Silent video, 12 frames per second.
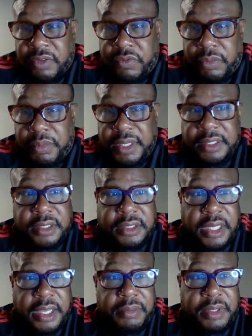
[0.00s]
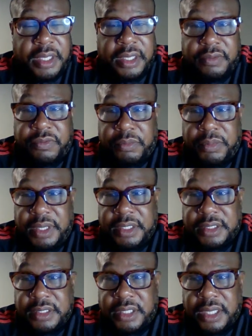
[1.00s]
For me, it's the same thing. For me,
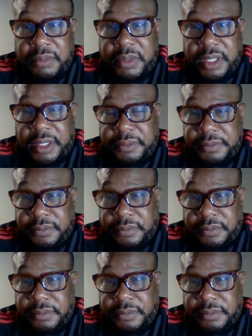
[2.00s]
it's the same thing.